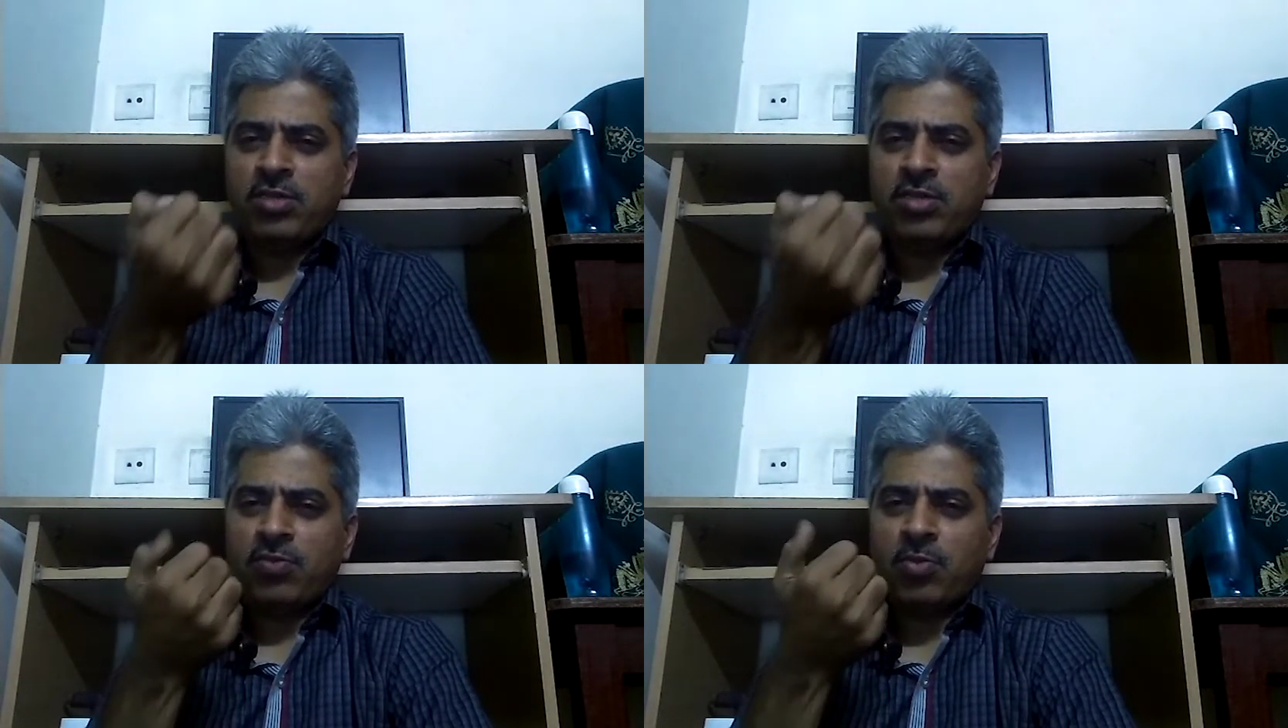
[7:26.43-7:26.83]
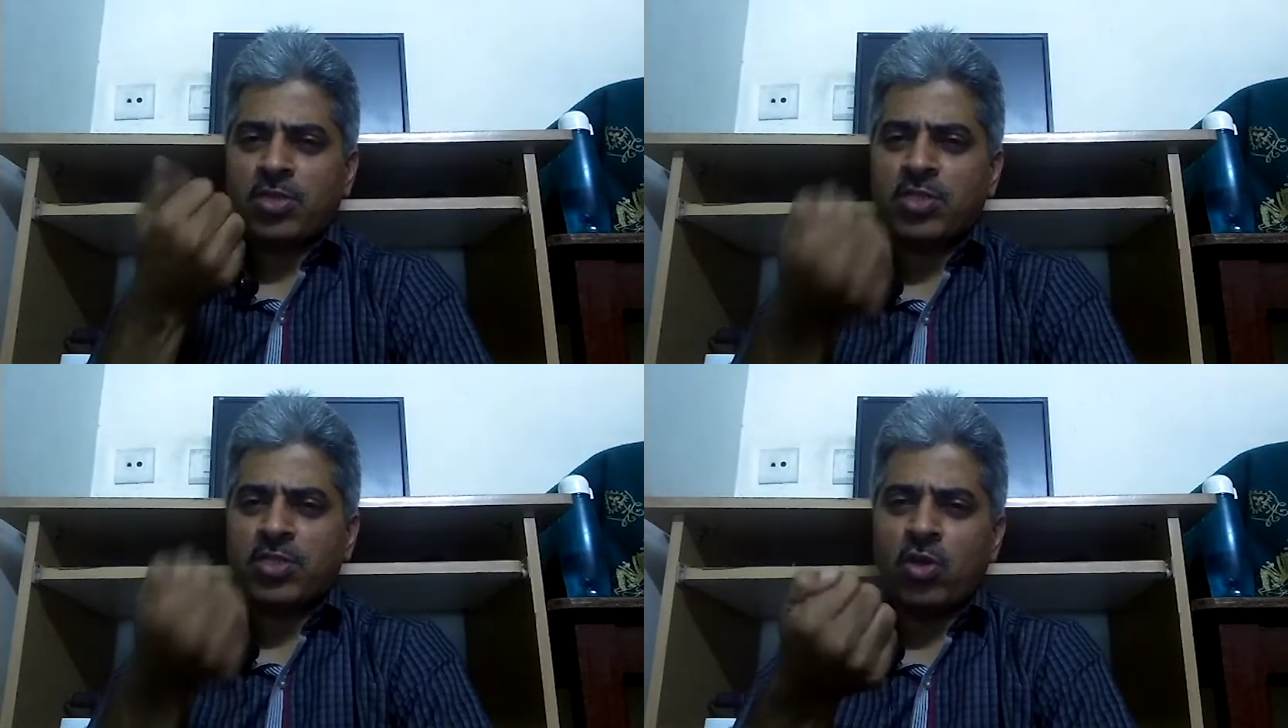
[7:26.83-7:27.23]
if you
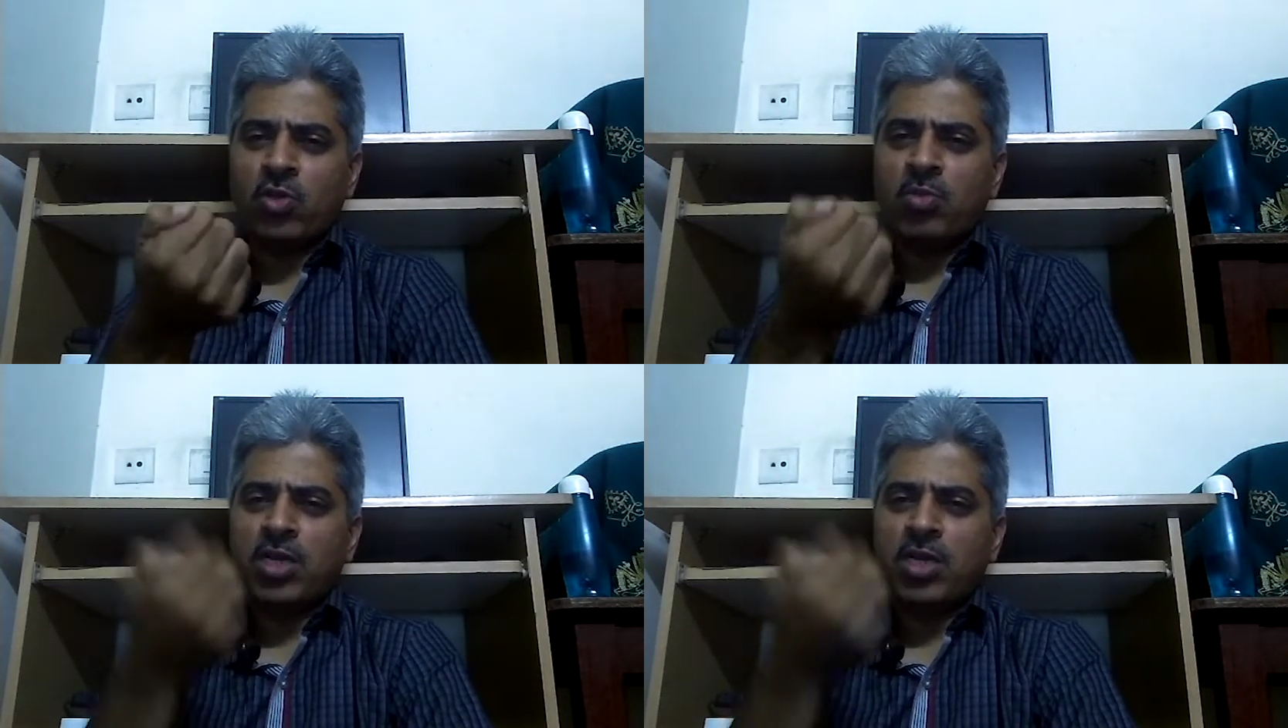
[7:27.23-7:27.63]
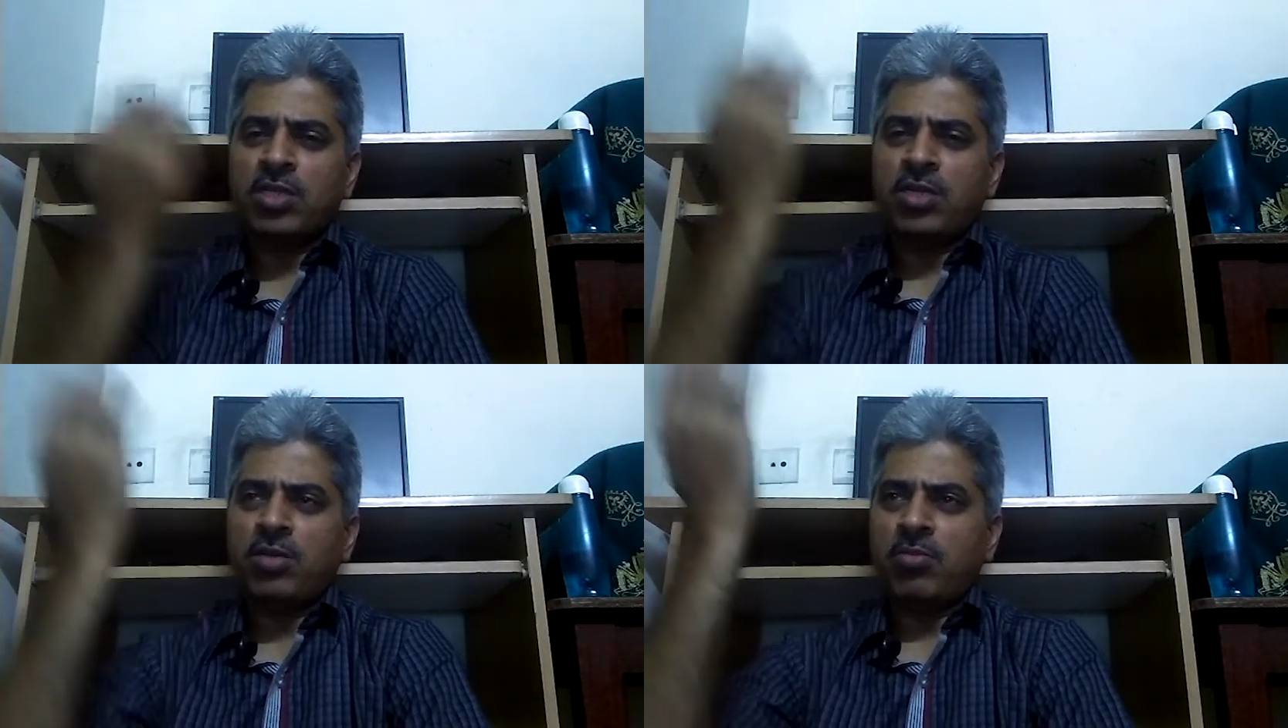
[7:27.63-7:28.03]
press the volume button,
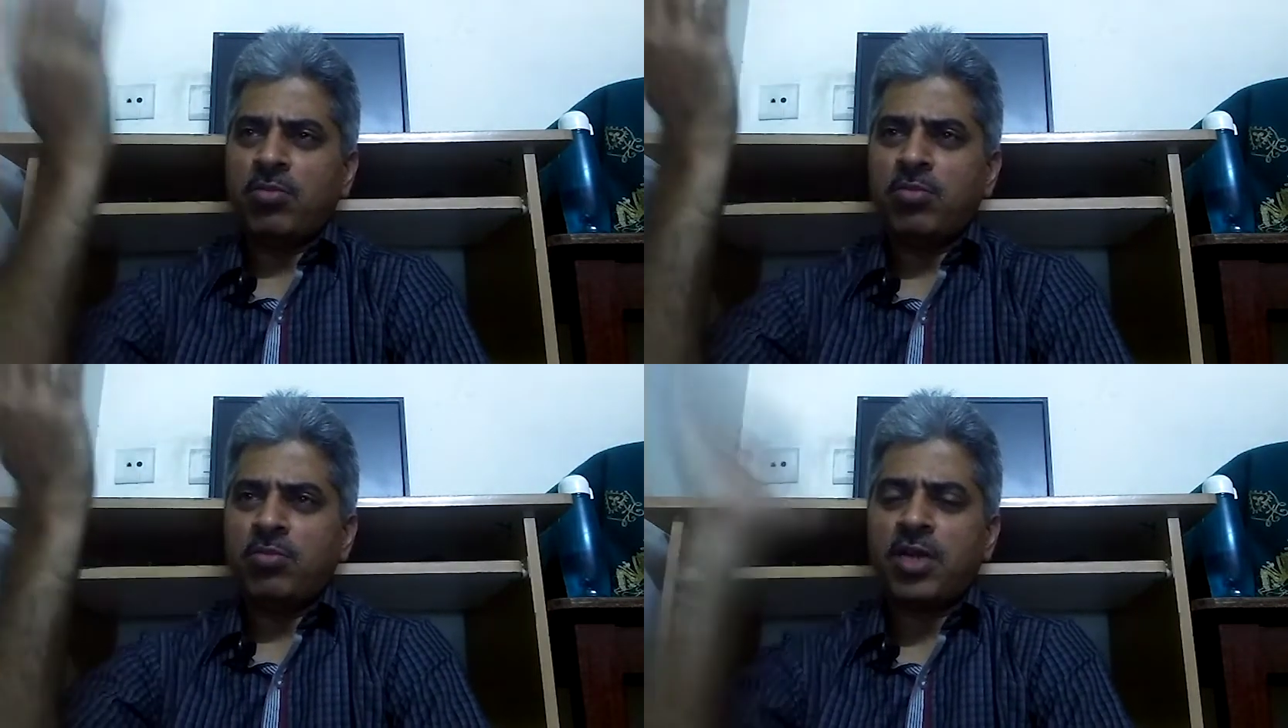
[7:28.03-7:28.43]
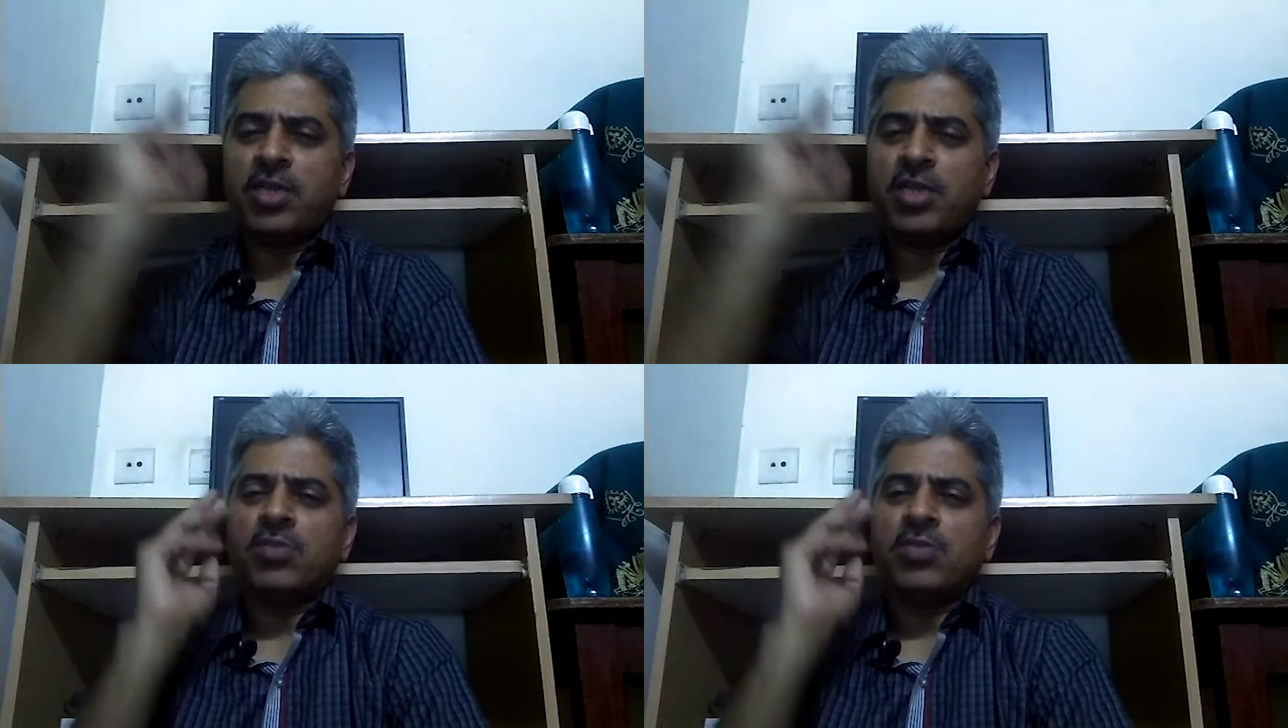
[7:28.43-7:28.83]
then
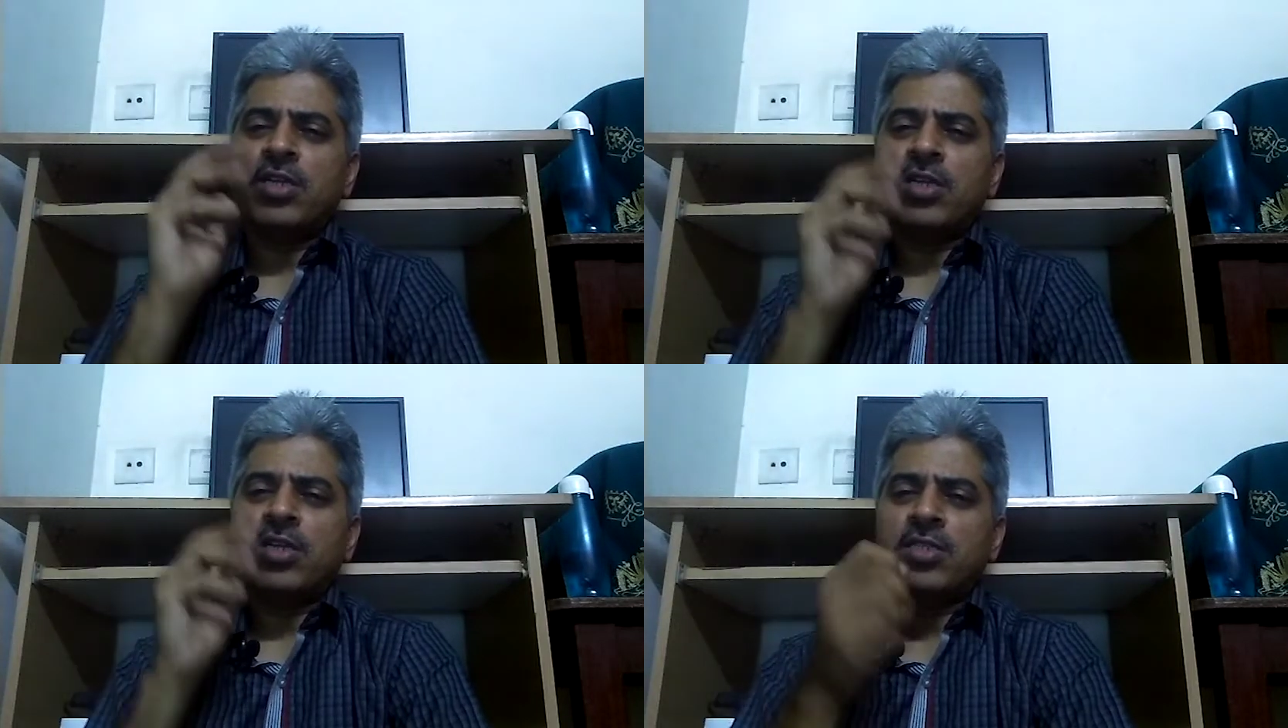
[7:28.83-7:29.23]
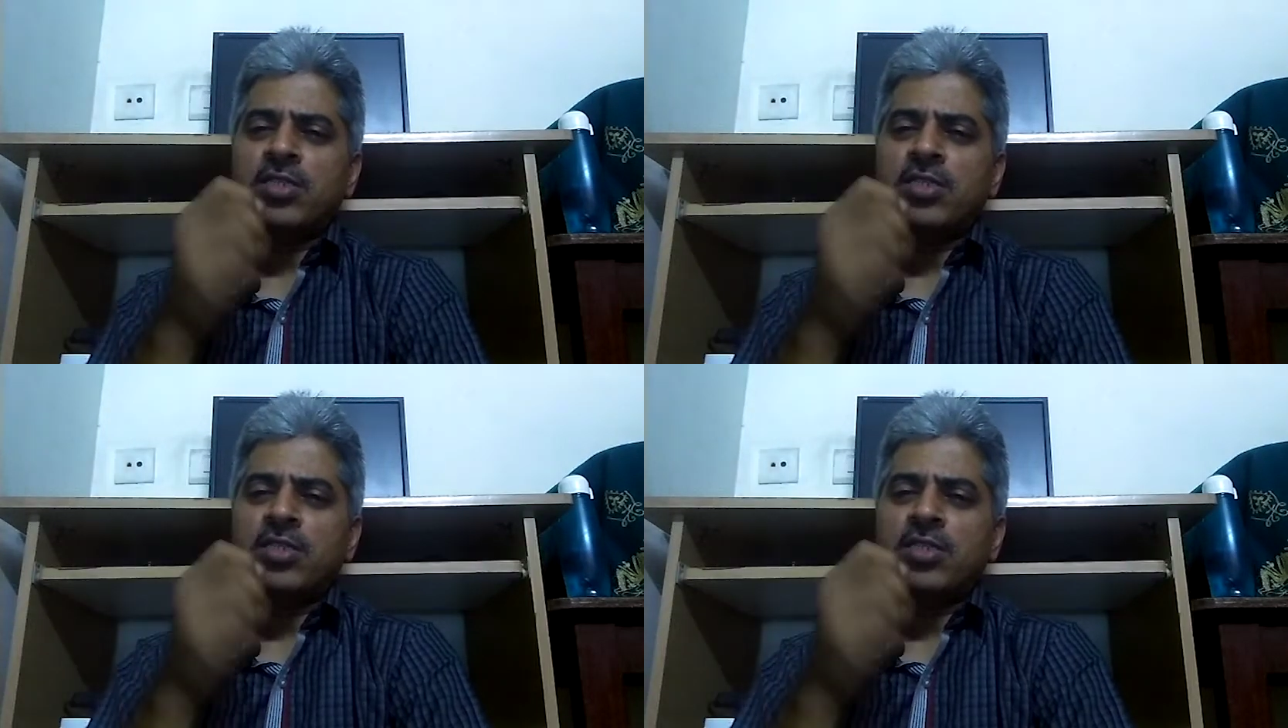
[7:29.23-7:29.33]
brightness will increase.